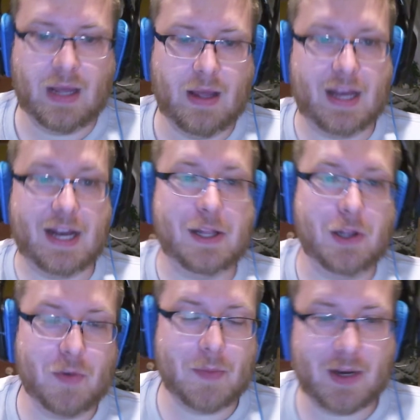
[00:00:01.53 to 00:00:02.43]
Hello,
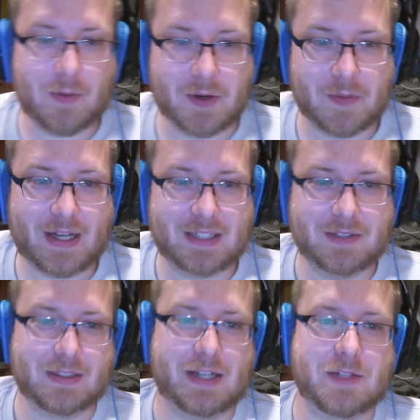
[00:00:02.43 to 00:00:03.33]
everybody. Welcome back to
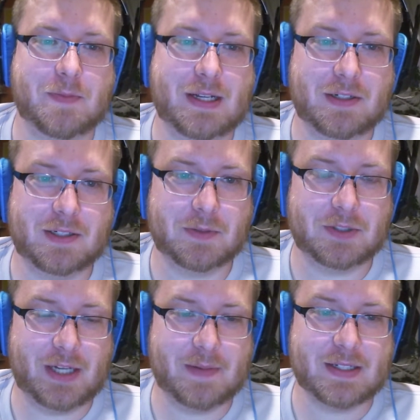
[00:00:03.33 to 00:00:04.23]
Dice Masters with
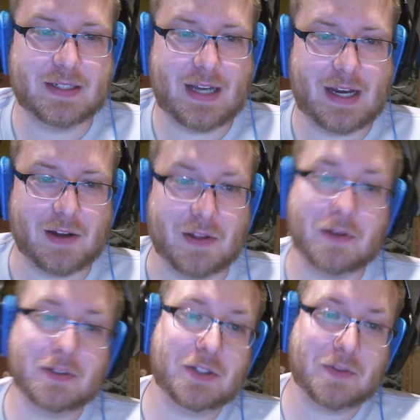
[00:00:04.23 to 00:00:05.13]
James and Zach.
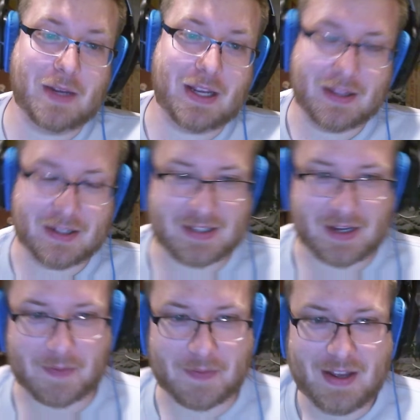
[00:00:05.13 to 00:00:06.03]
Although it's just me this
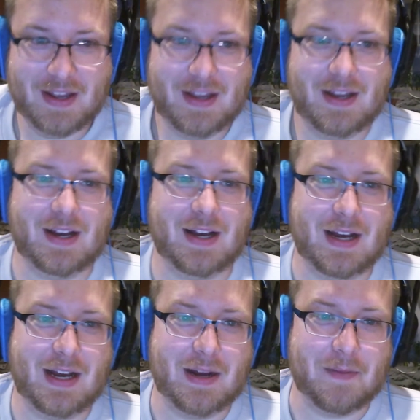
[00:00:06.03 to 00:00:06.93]
time.
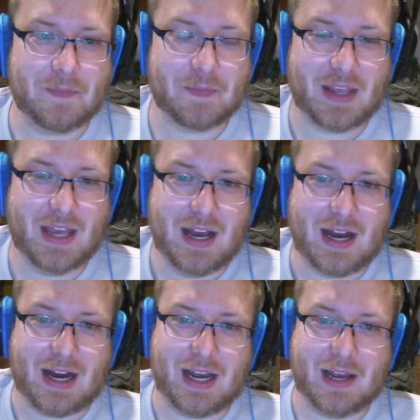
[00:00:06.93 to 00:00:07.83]
Um,
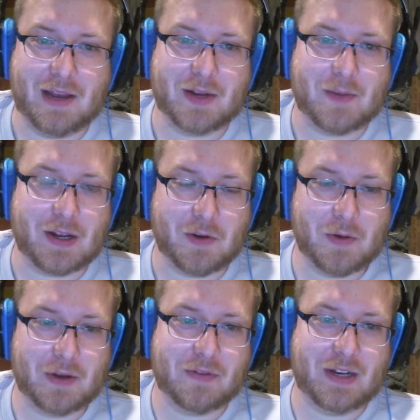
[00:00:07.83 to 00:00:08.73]
I am going to make a
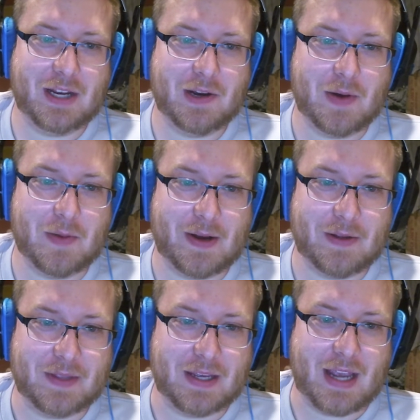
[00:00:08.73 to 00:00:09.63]
quick video
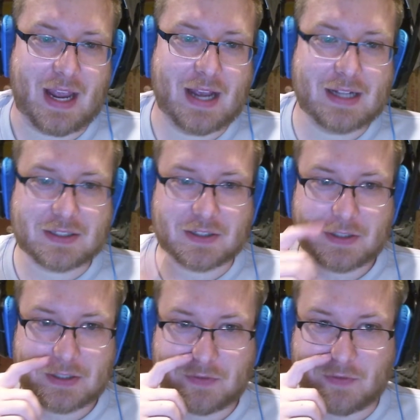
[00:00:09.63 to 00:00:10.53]
about the
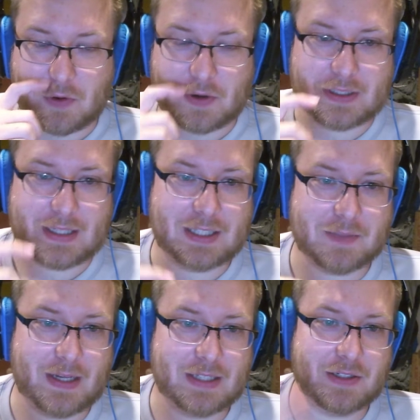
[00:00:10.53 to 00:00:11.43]
answers for Dice
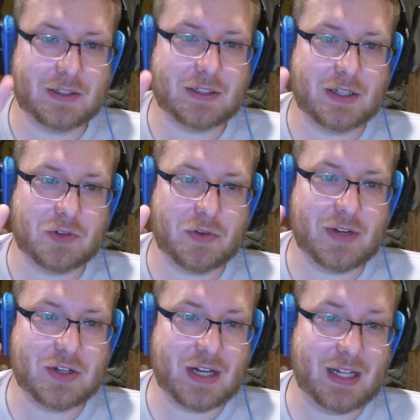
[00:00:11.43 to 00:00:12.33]
Masters
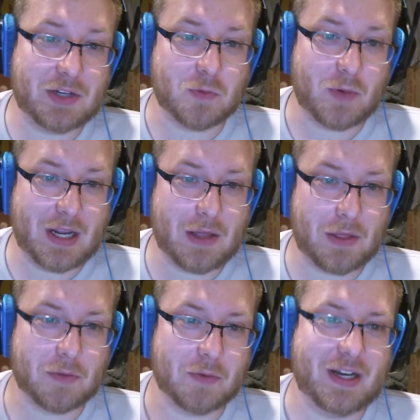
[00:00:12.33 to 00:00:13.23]
Trivia Challenge Week
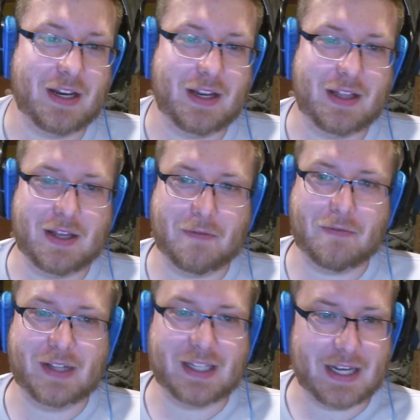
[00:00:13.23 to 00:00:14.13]
3, the
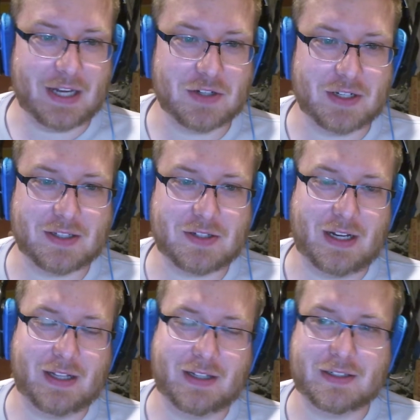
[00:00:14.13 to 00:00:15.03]
Affiliations
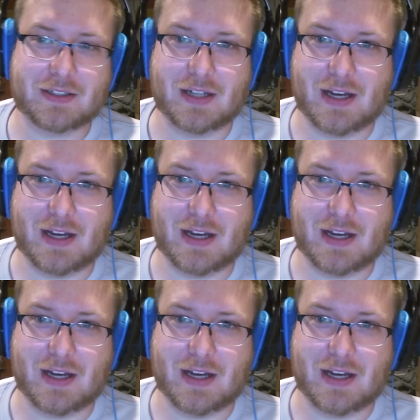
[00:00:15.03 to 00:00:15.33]
Challenge.